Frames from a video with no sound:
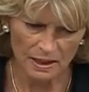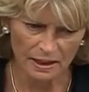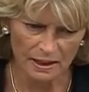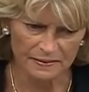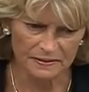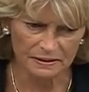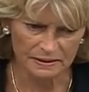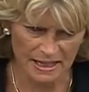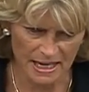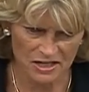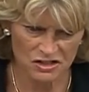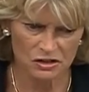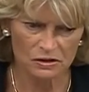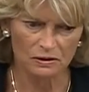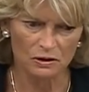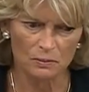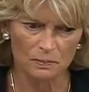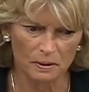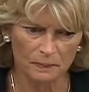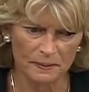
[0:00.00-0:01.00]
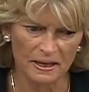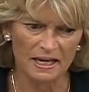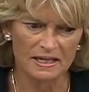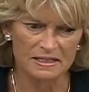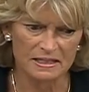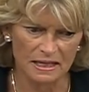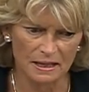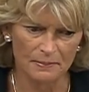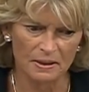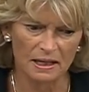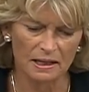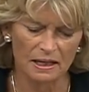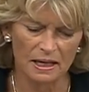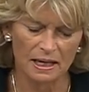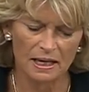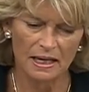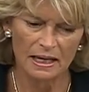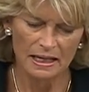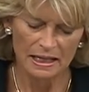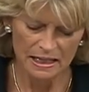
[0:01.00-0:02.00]
the last global pandemic,
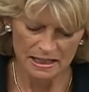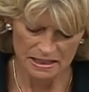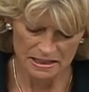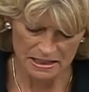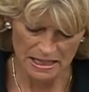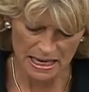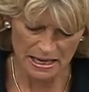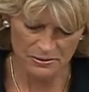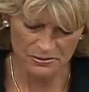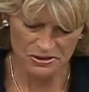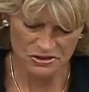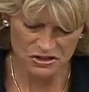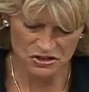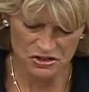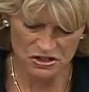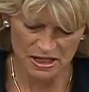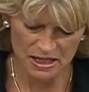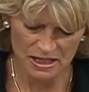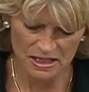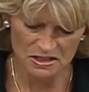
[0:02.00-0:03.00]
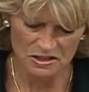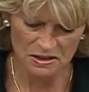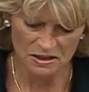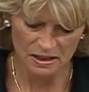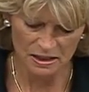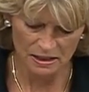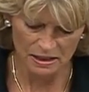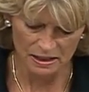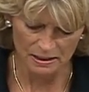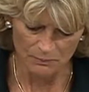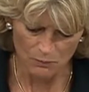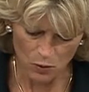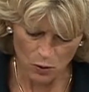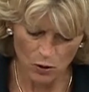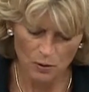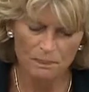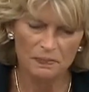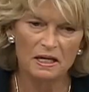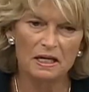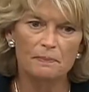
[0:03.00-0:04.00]
hit our state,
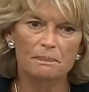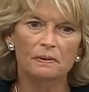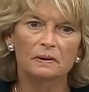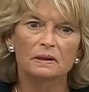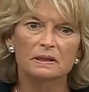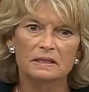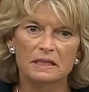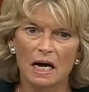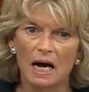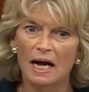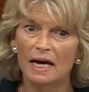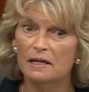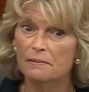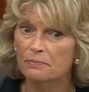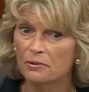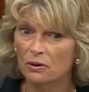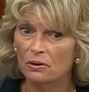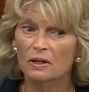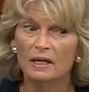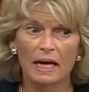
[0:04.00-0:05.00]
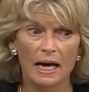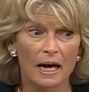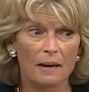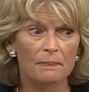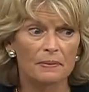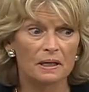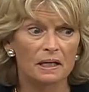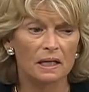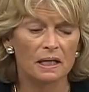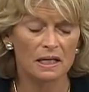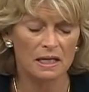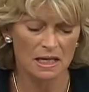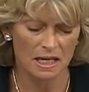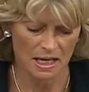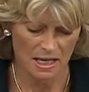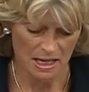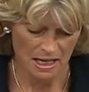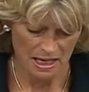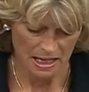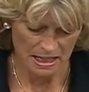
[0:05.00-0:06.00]
more people died per capita
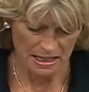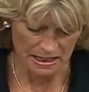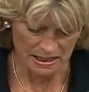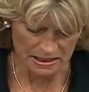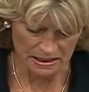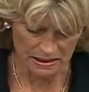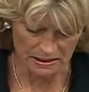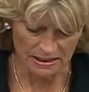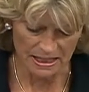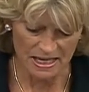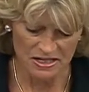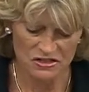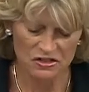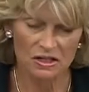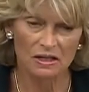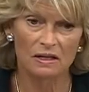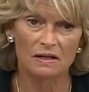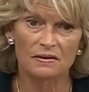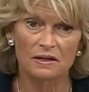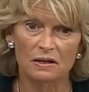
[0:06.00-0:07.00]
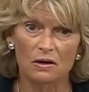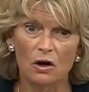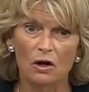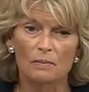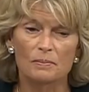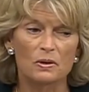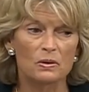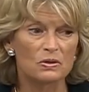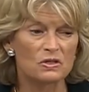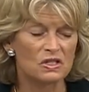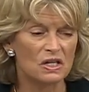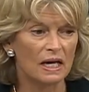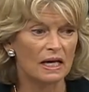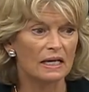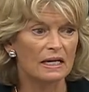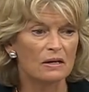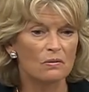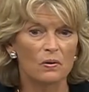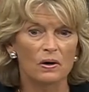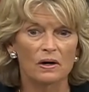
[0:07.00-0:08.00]
in Alaska than almost
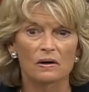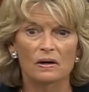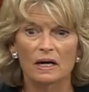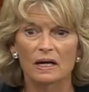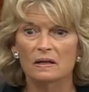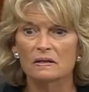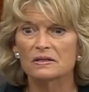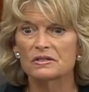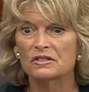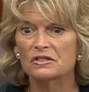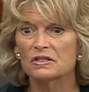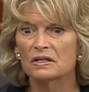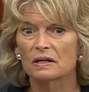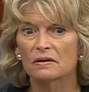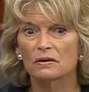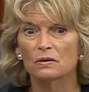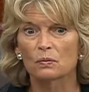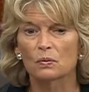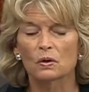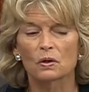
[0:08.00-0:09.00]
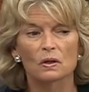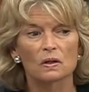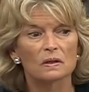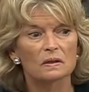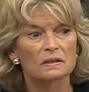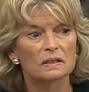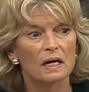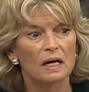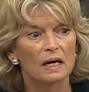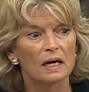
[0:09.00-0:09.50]
anywhere else in the world.